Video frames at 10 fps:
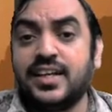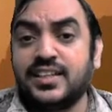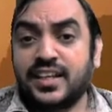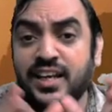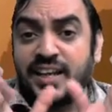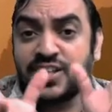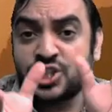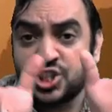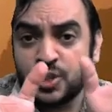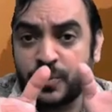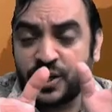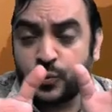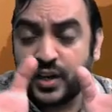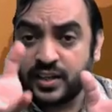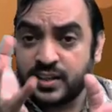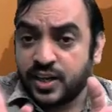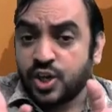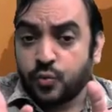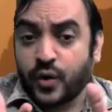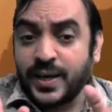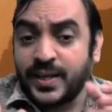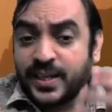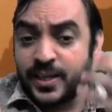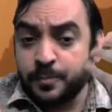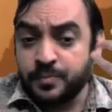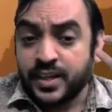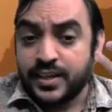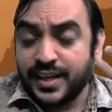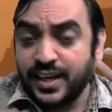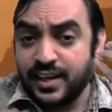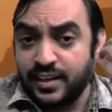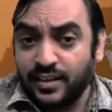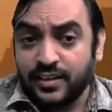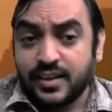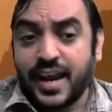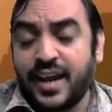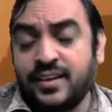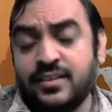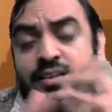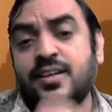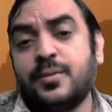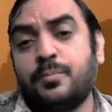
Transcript: the relationship between YTM yield and